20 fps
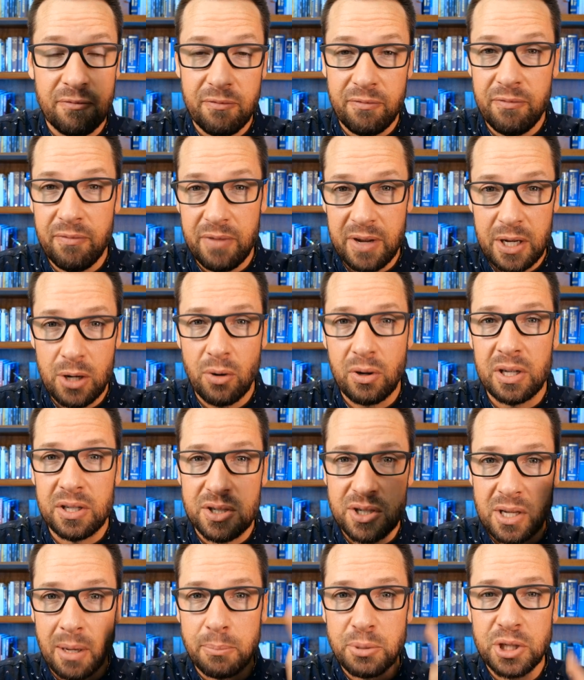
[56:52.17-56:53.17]
video
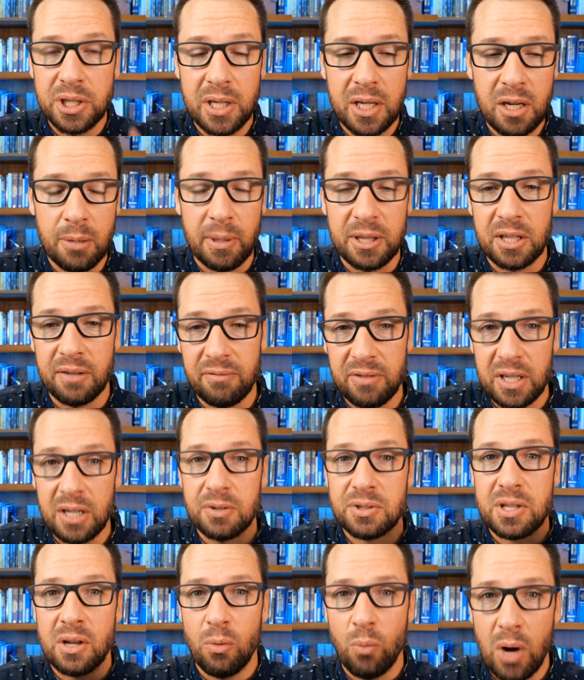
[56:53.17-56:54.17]
consumption, about the
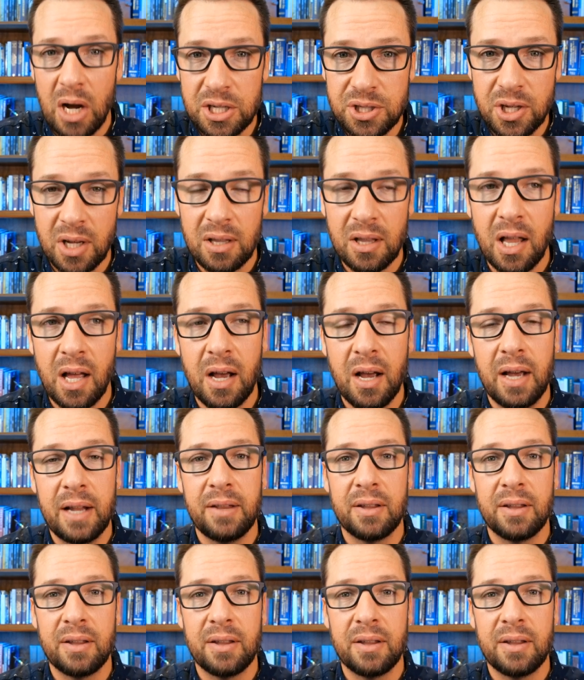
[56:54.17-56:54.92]
videos they'll watch online